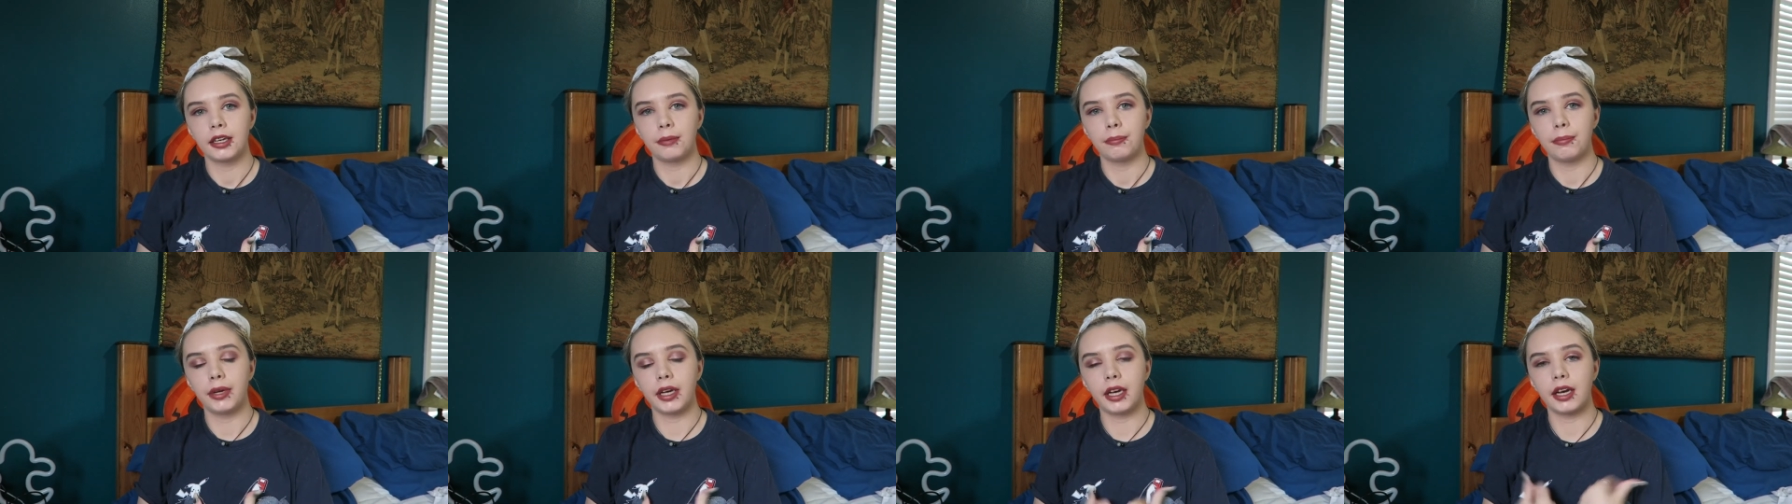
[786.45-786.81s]

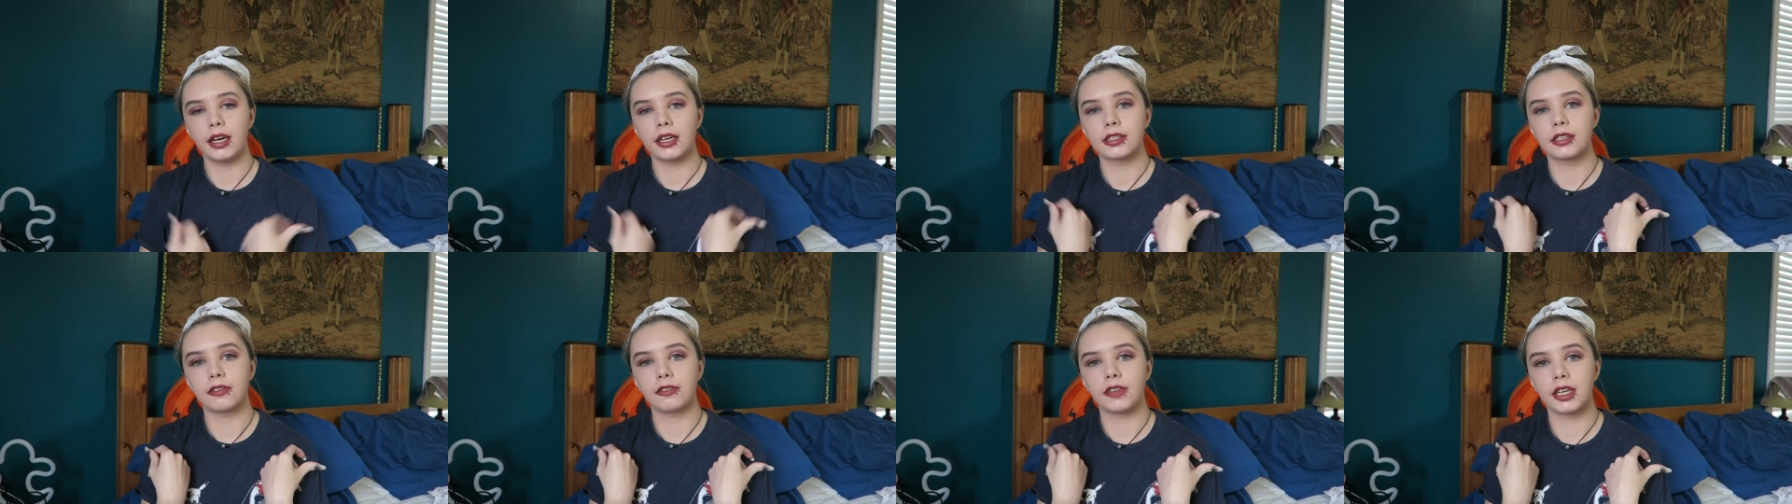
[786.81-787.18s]

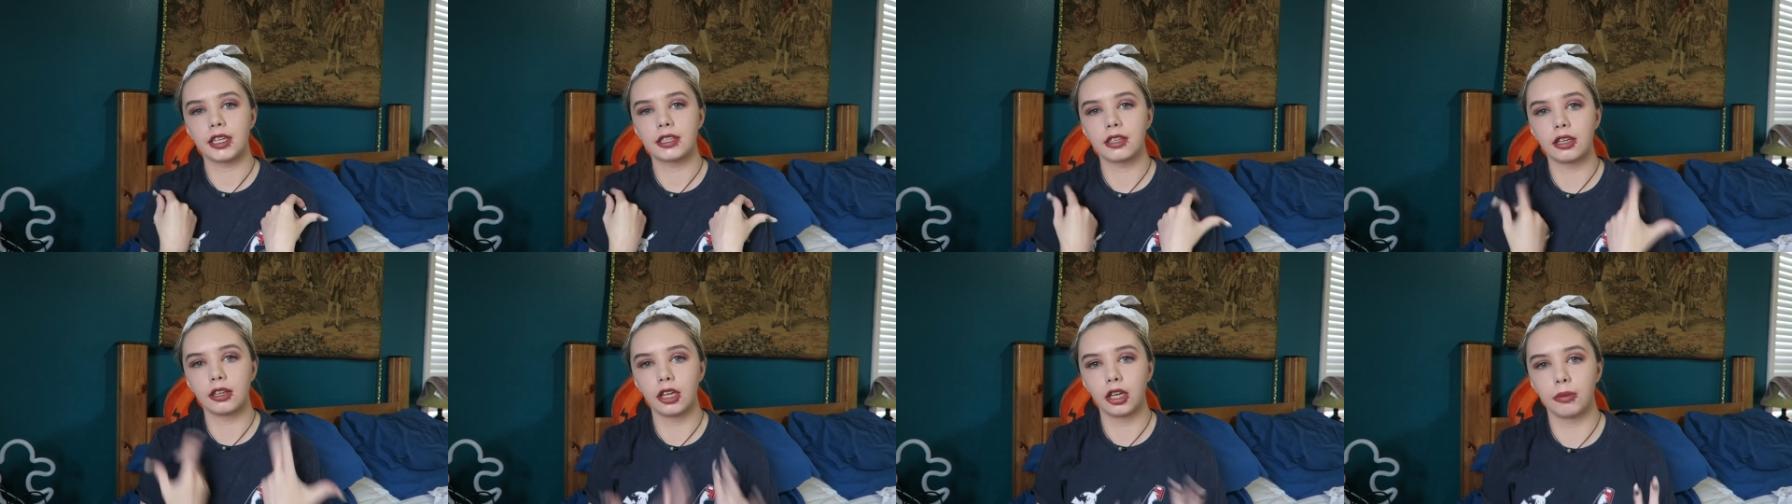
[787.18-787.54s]
because of these
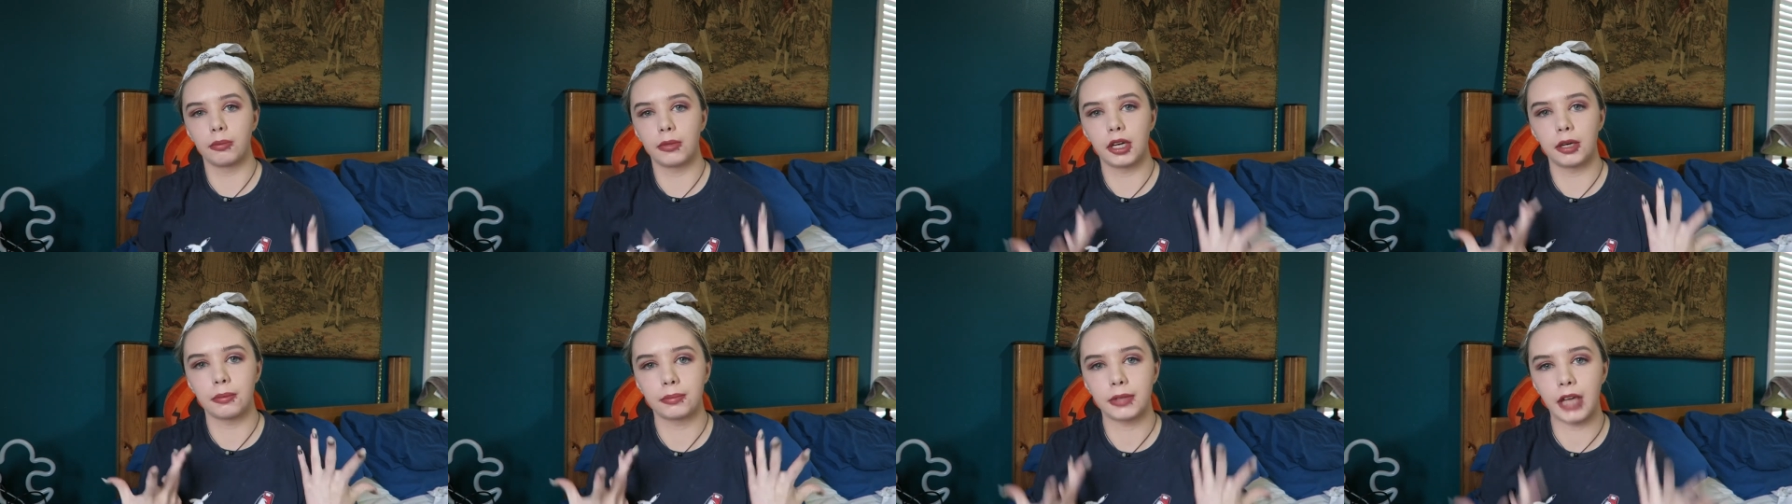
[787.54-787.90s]

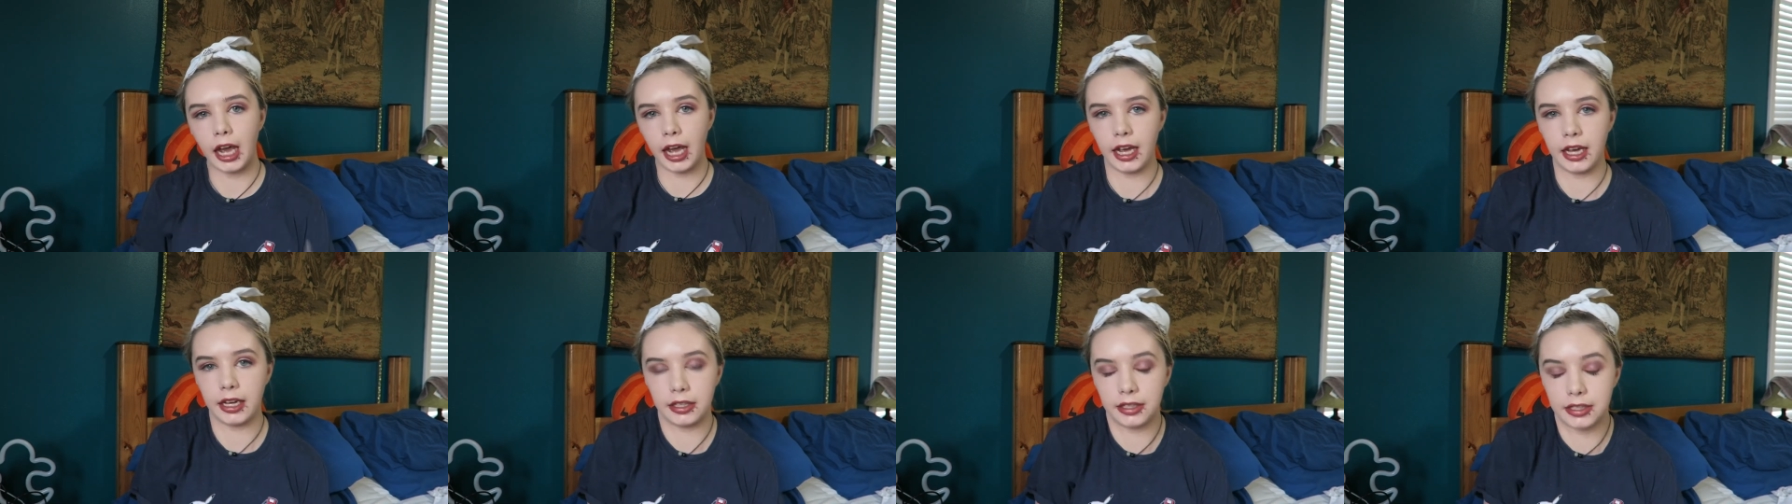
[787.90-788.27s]
aluminum
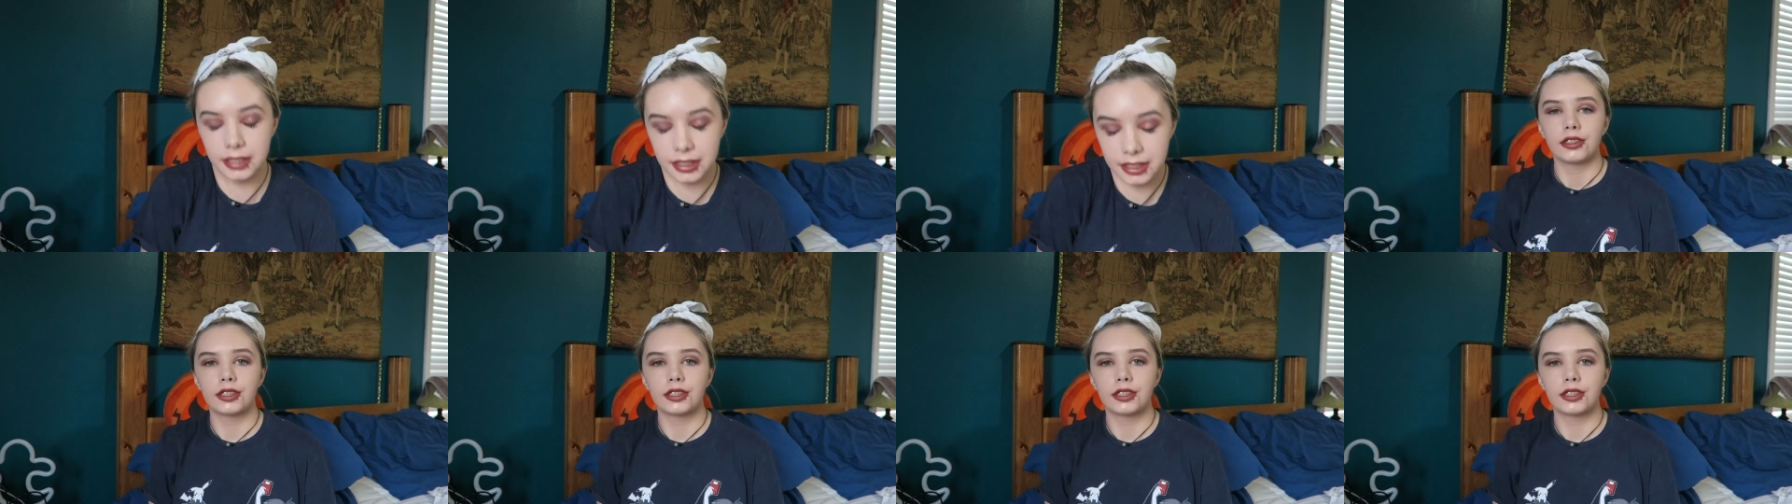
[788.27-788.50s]
cans.